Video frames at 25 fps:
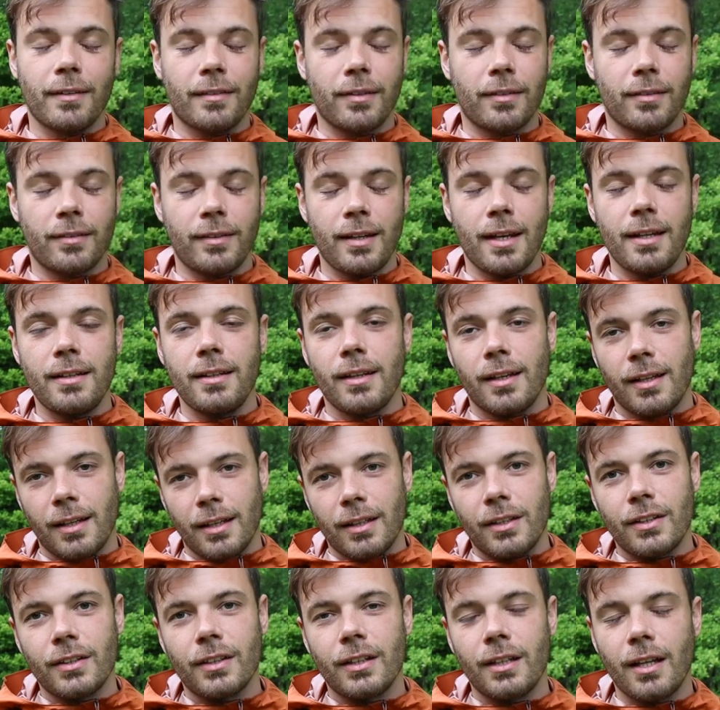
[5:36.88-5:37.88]
as I said,
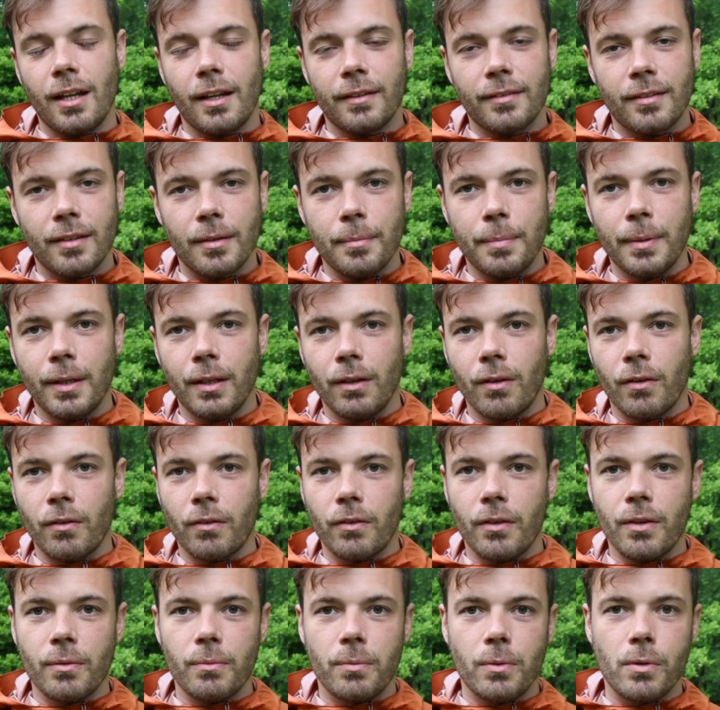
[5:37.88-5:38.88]
could have lasted a bit
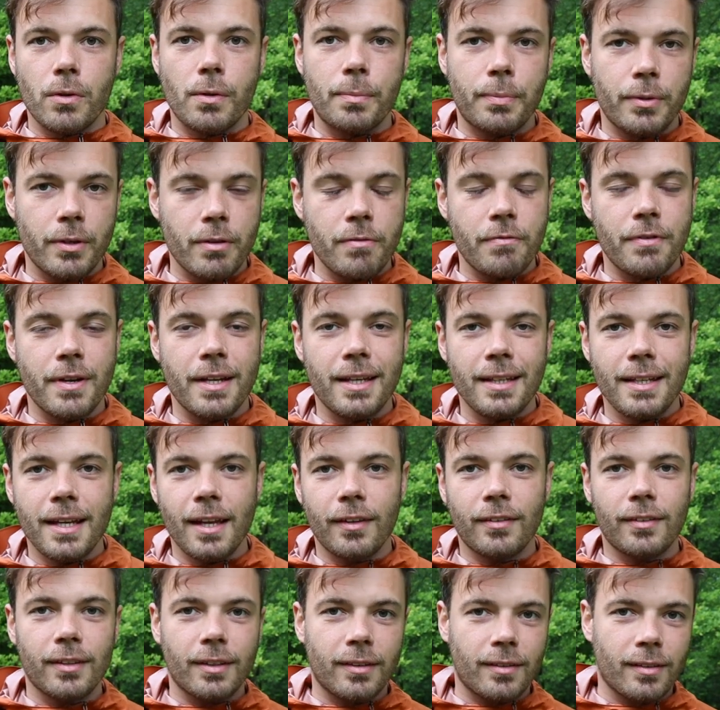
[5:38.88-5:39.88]
longer on the waterproofing.
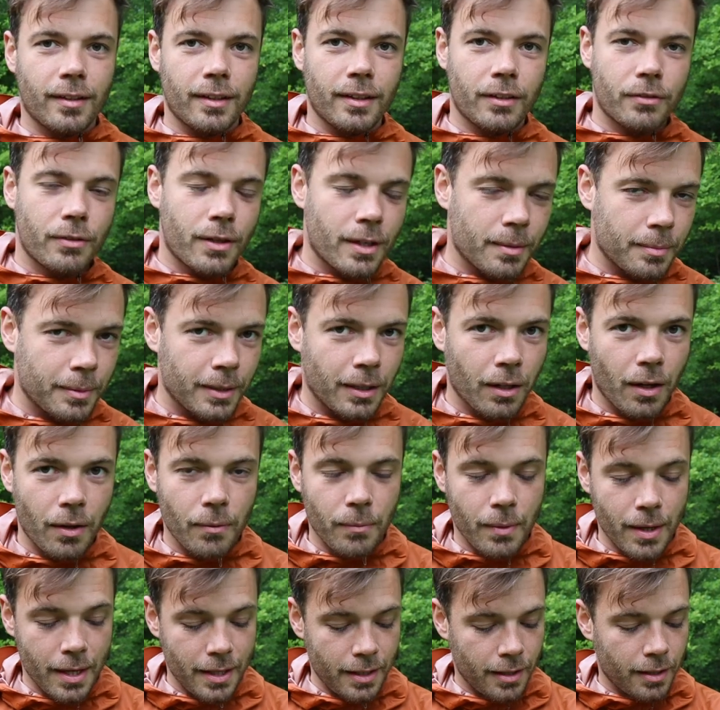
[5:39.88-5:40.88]
Yes, it's incredibly
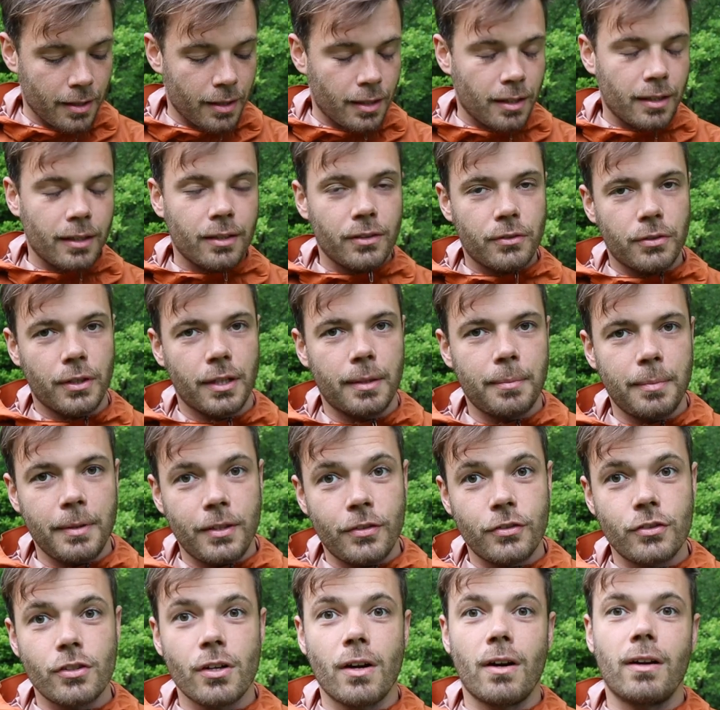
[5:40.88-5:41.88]
lightweight, incredibly
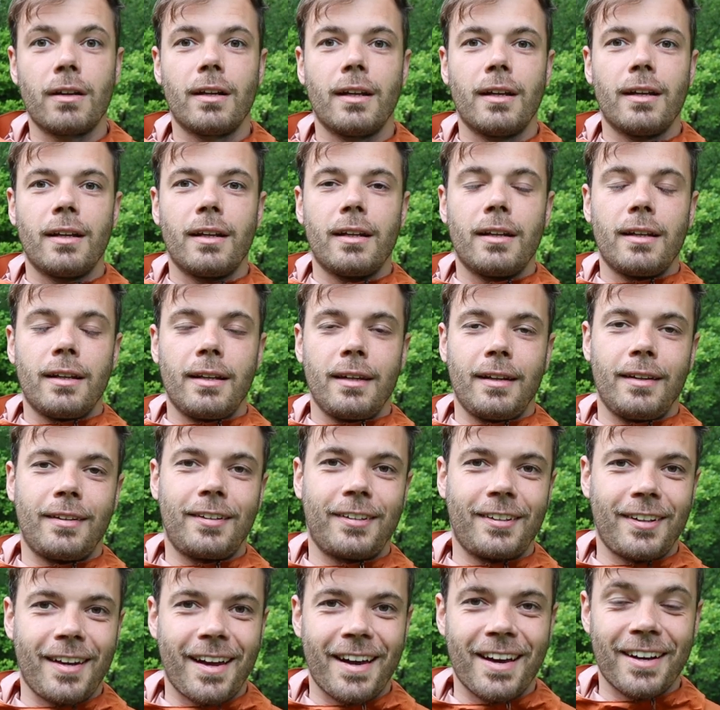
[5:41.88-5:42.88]
strong.
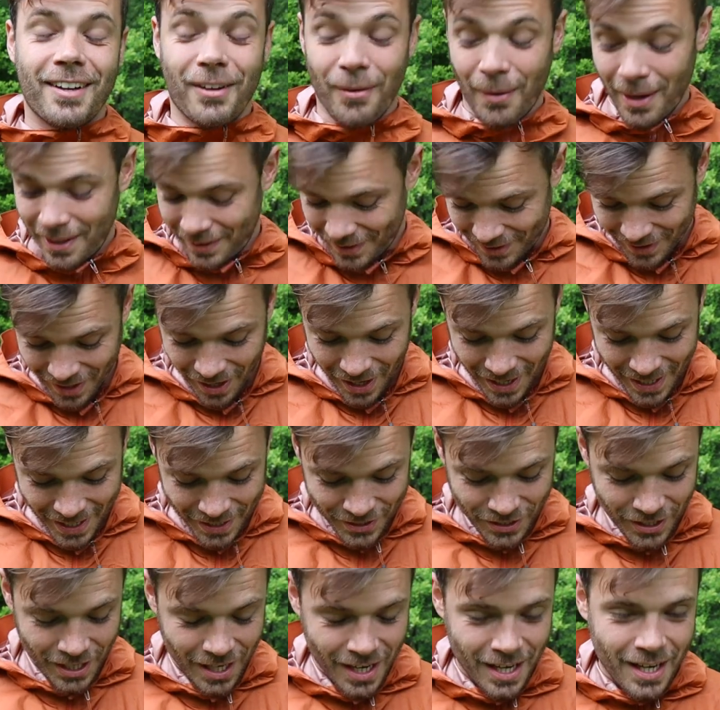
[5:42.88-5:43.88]
It's uh, quite
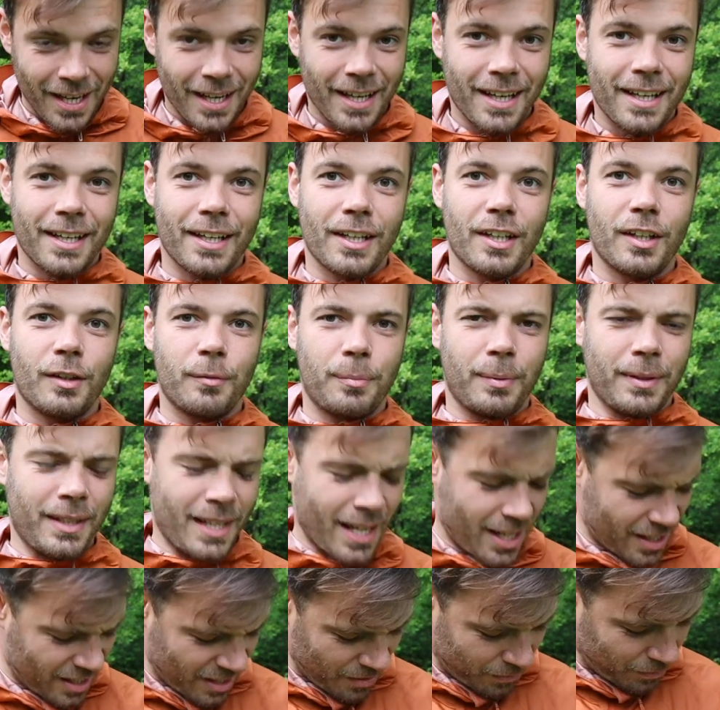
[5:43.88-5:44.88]
stylish, uh, but
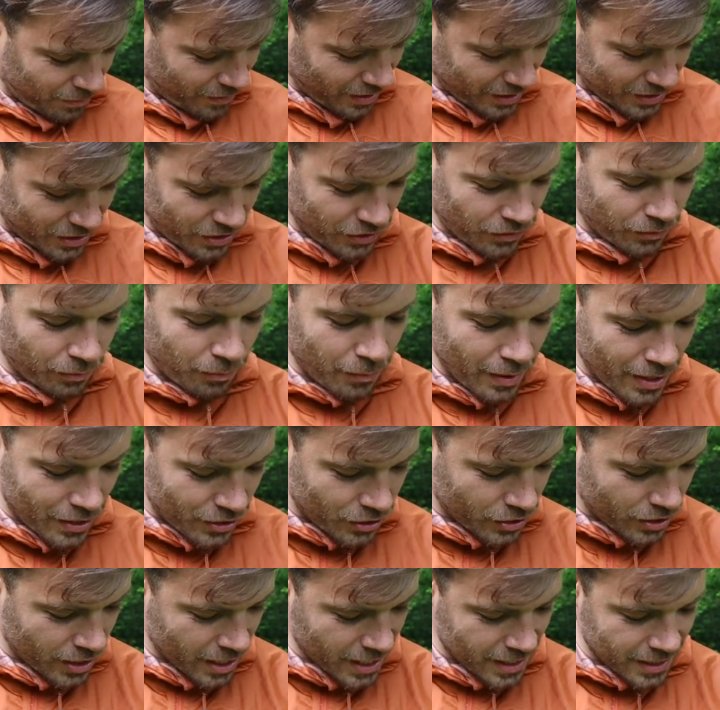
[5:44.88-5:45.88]
yeah, I, I just
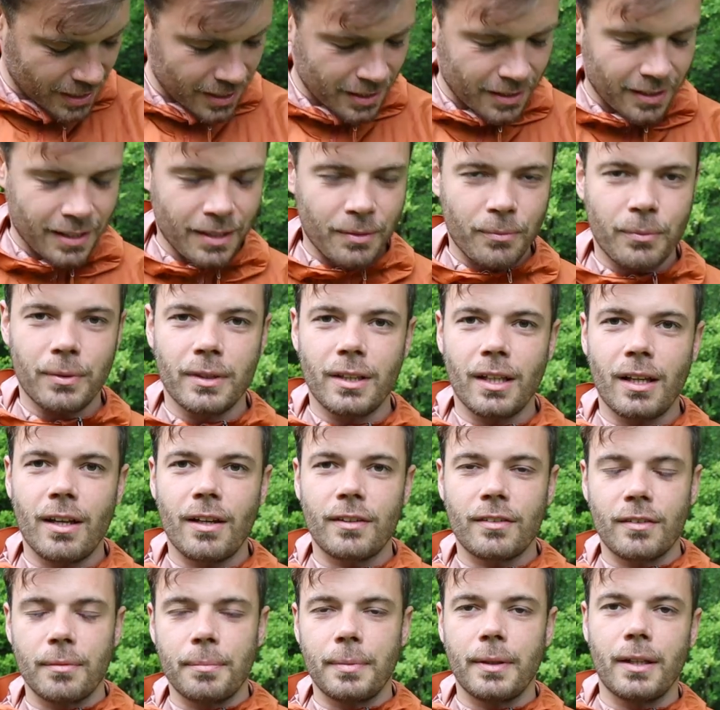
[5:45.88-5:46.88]
wish uh, it would
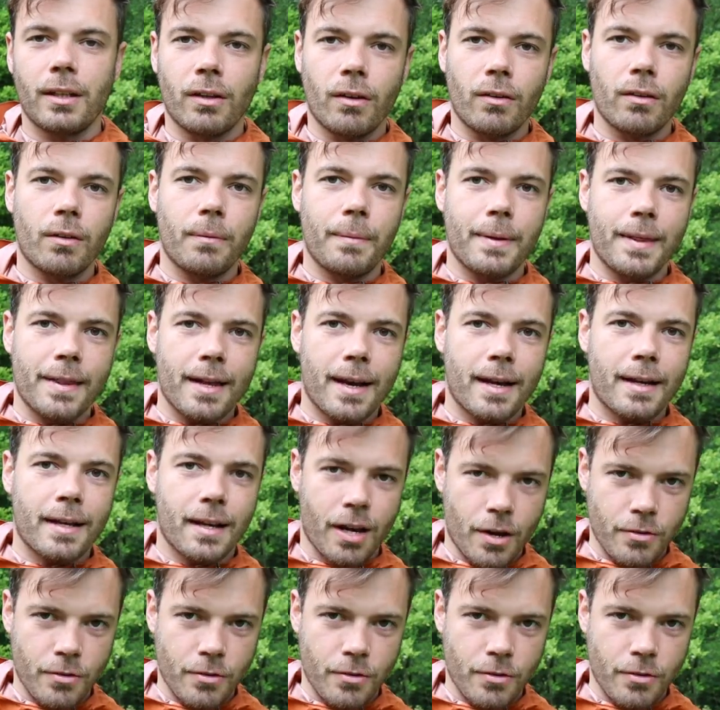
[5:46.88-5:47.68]
last a bit longer with that